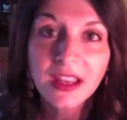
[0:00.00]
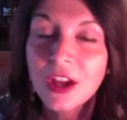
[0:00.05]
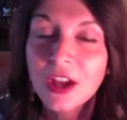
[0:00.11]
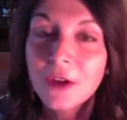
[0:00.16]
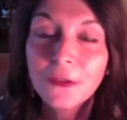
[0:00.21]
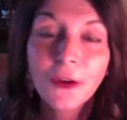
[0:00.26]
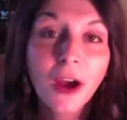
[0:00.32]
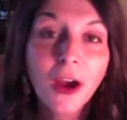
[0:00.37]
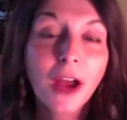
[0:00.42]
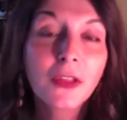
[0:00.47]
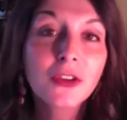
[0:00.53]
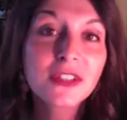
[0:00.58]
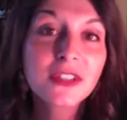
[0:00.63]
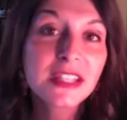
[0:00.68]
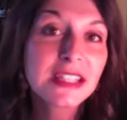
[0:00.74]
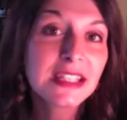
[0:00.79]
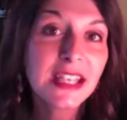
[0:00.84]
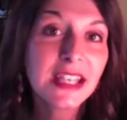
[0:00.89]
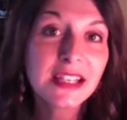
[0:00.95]
For others, it
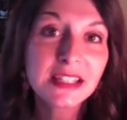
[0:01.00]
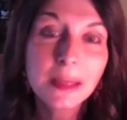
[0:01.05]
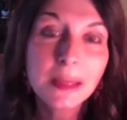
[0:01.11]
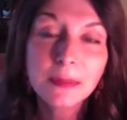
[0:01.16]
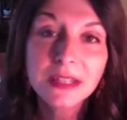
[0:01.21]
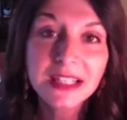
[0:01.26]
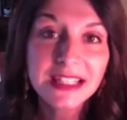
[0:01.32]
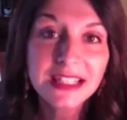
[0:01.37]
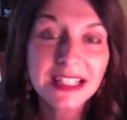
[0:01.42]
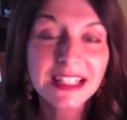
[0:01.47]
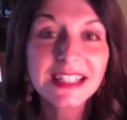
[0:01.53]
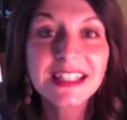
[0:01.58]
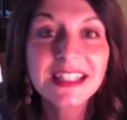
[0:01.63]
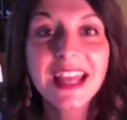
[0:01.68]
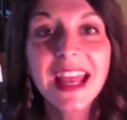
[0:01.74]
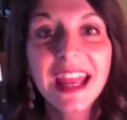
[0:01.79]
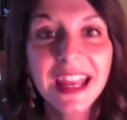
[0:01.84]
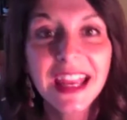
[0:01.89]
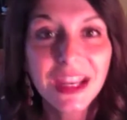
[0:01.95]
takes up to 6 to
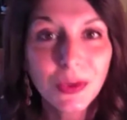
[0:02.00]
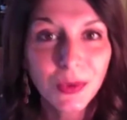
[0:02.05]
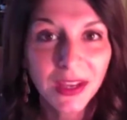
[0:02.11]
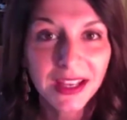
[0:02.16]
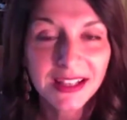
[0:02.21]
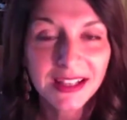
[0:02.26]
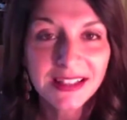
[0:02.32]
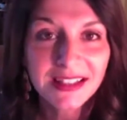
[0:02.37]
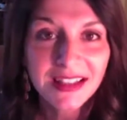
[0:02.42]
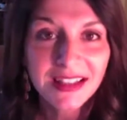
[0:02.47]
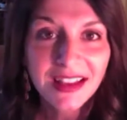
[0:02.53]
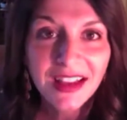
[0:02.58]
8 weeks.